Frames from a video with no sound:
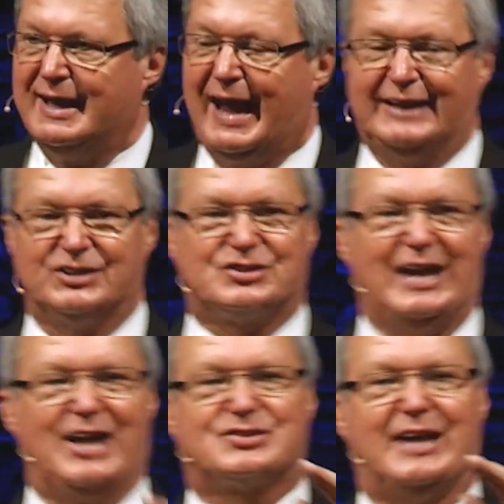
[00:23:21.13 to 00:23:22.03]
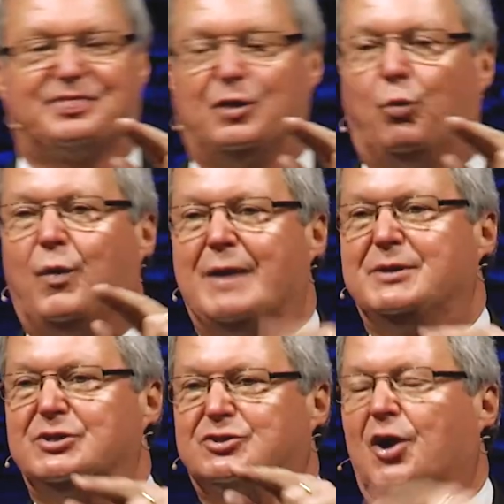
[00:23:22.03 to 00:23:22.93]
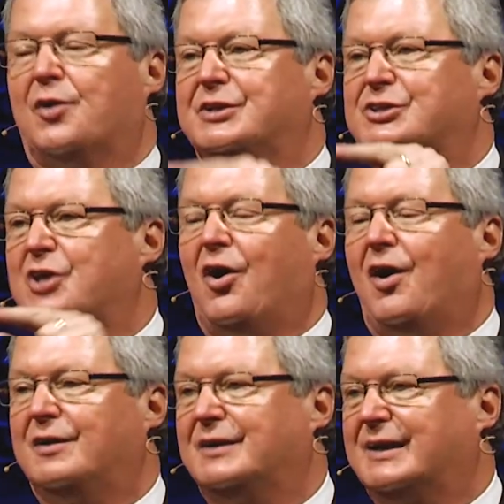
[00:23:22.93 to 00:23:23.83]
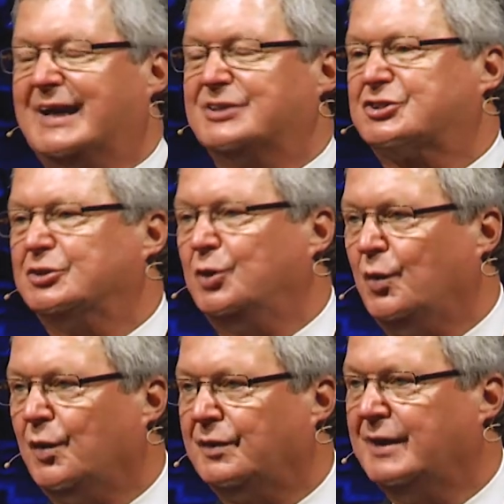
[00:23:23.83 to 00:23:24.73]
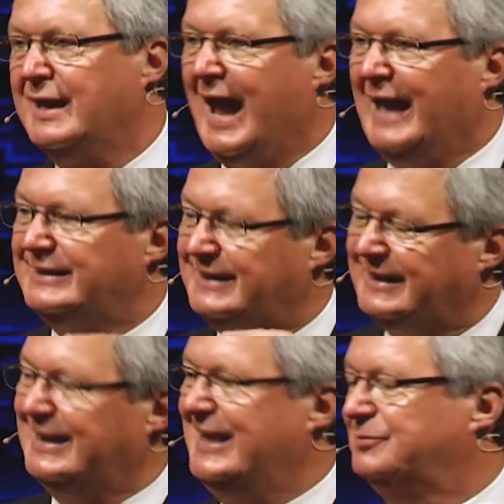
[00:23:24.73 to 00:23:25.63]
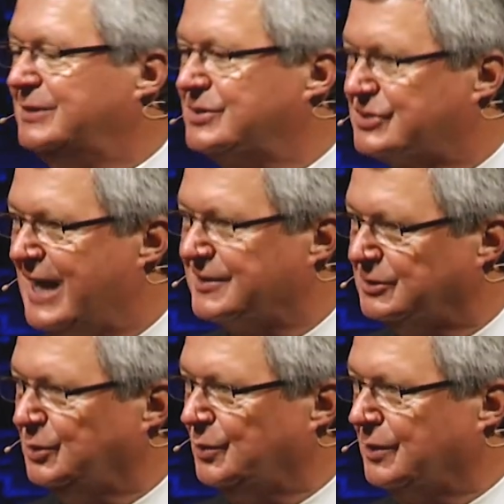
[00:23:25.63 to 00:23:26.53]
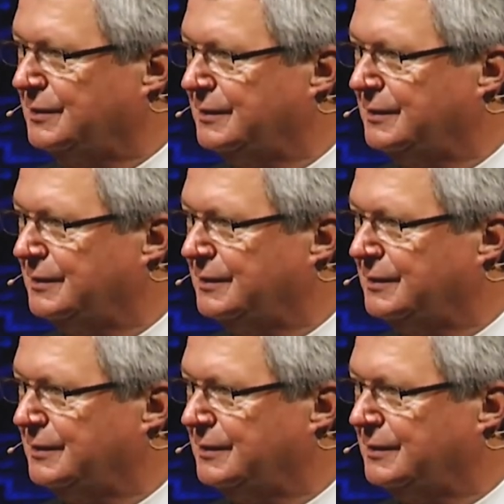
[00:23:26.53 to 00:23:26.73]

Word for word: And it says that the women turned his heart against the Lord and he did evil inside the Lord.